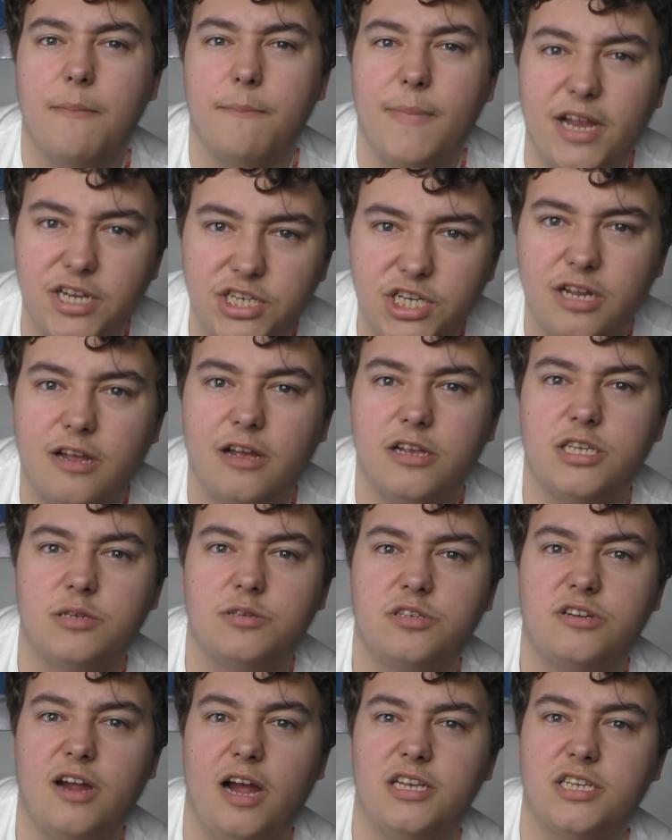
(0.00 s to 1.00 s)
Make sure you go
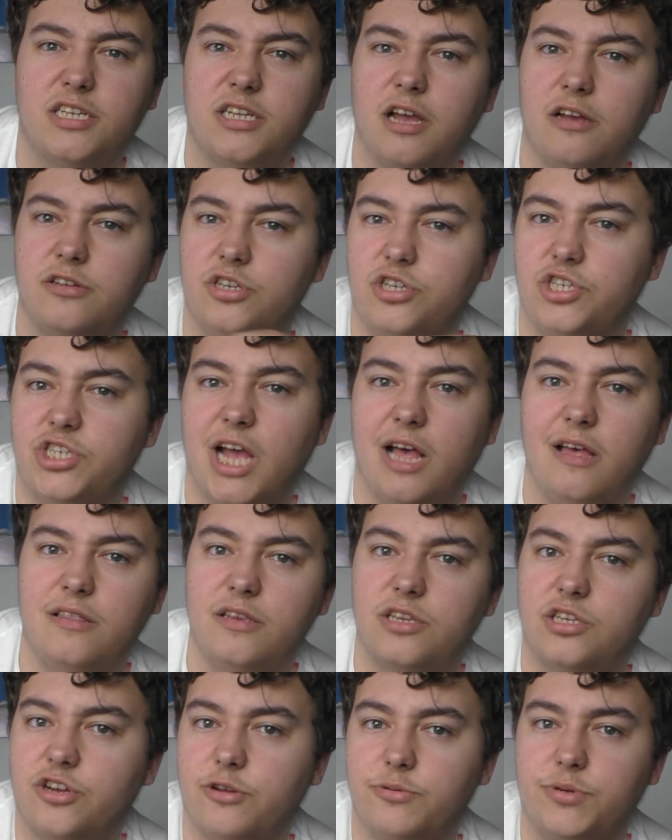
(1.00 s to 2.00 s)
subscribe to Coaster Channel in
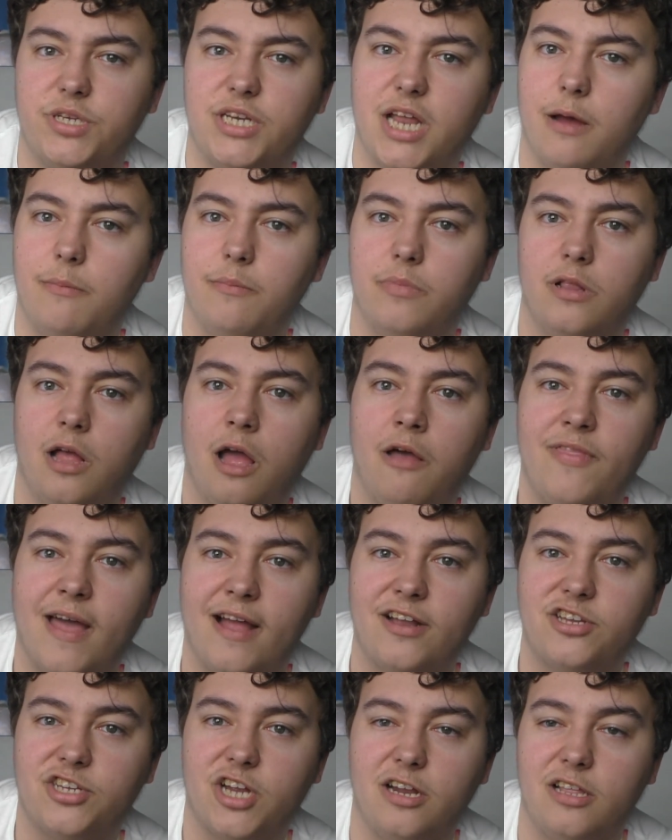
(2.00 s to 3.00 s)
the description down below.
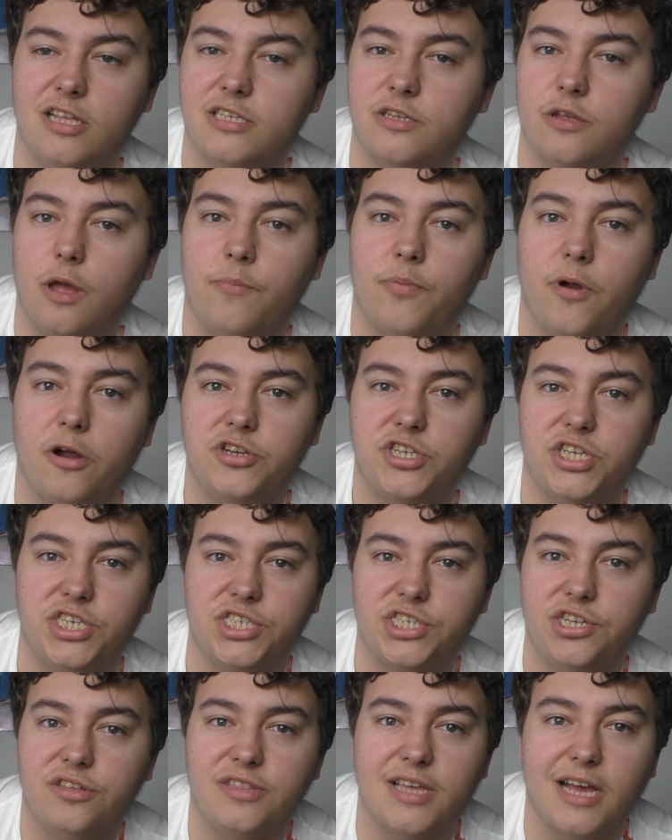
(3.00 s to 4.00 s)
That channel is
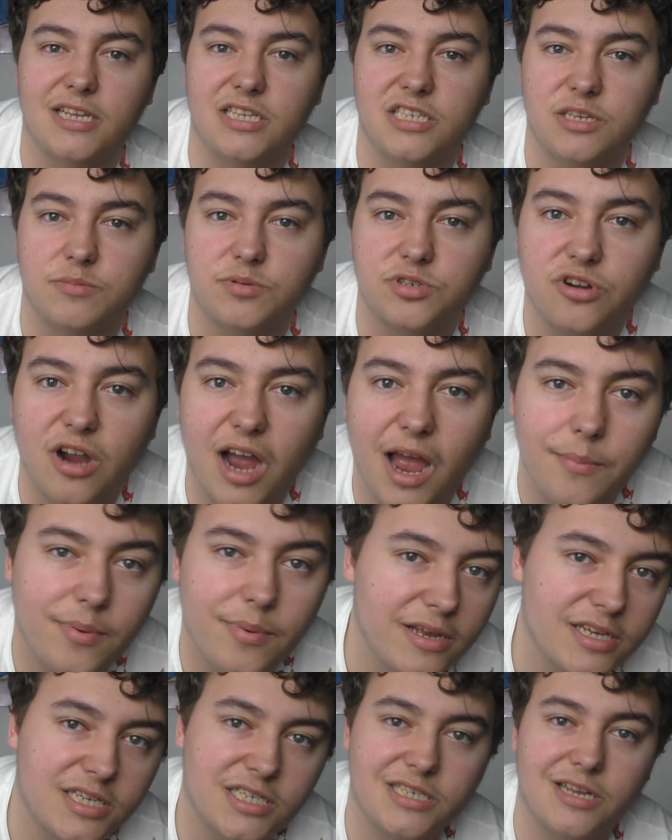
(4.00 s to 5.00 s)
approaching two thousand
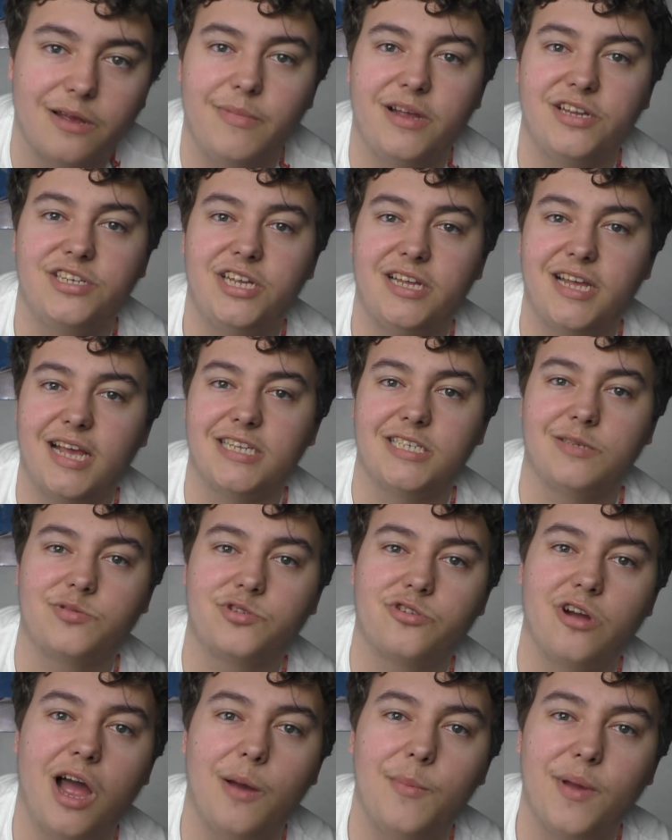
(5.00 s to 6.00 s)
subscribers, so make sure you get
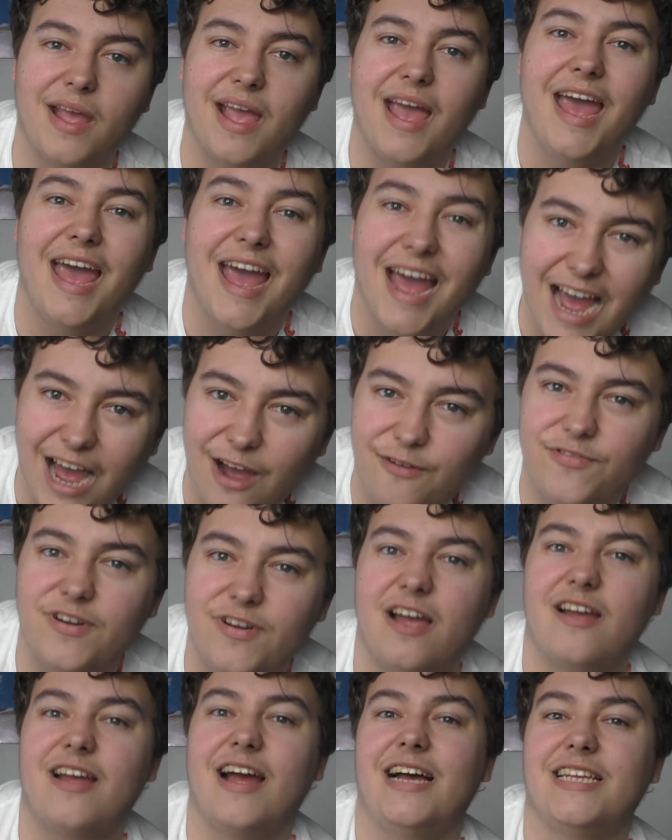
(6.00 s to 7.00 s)
subscribing. And for
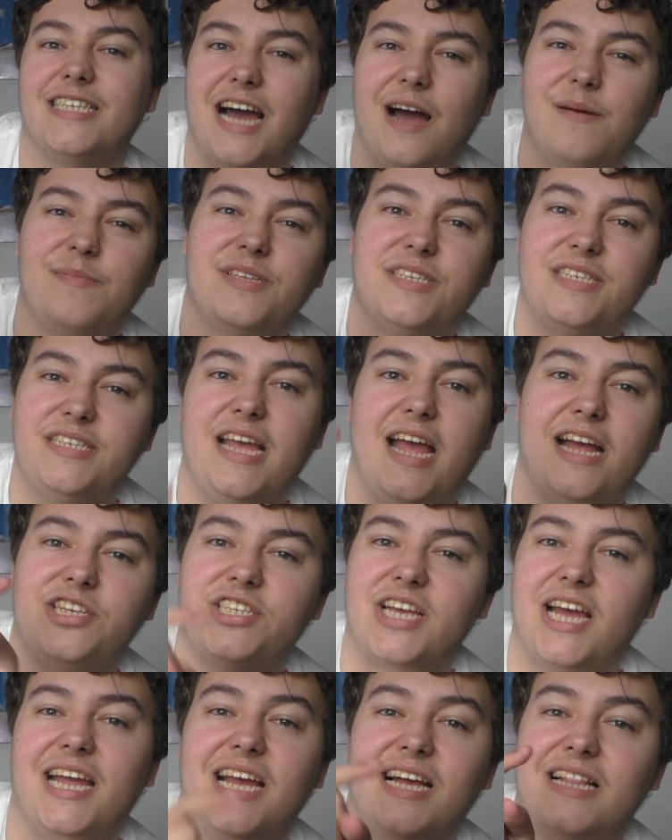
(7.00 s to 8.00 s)
now, guys, I'm the C
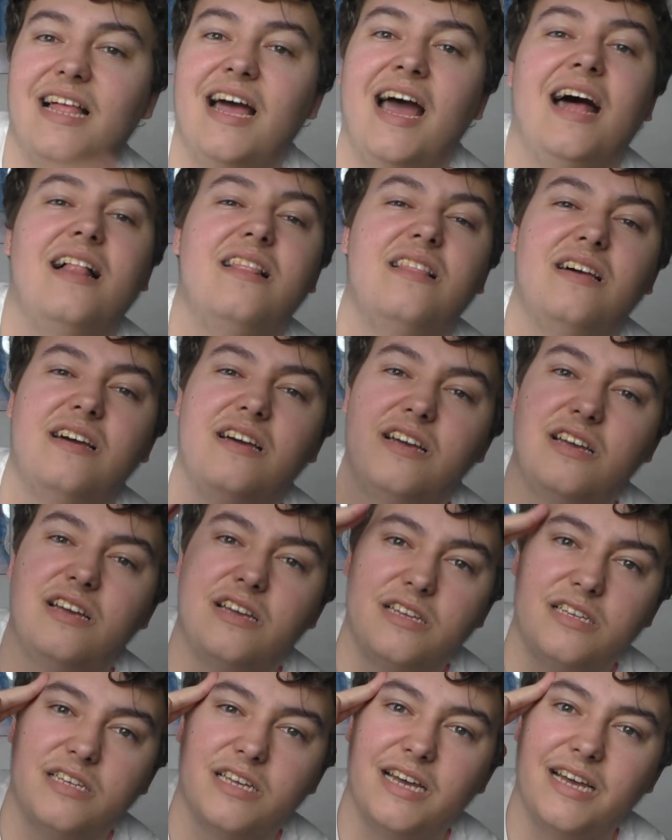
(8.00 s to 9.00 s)
H A L L.
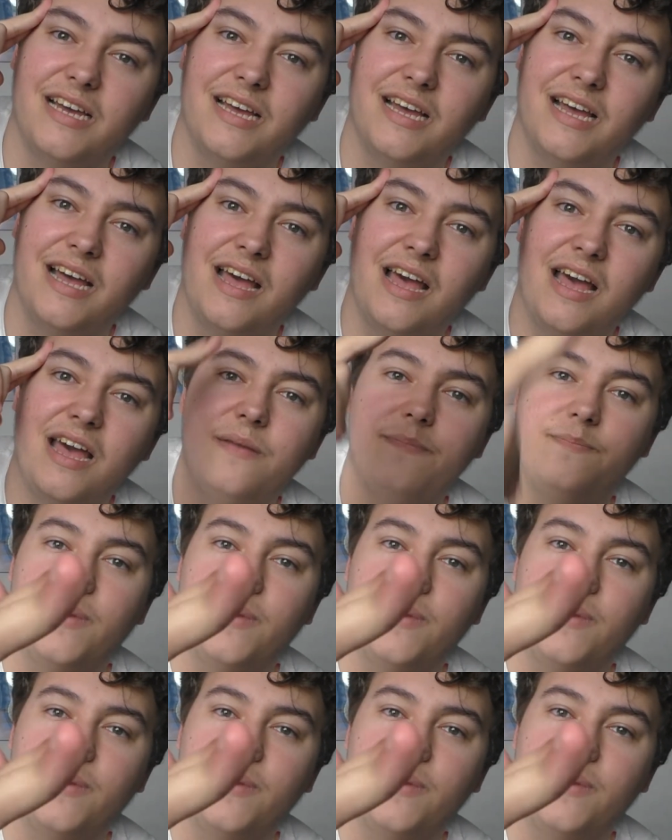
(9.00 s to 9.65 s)
Goodbye.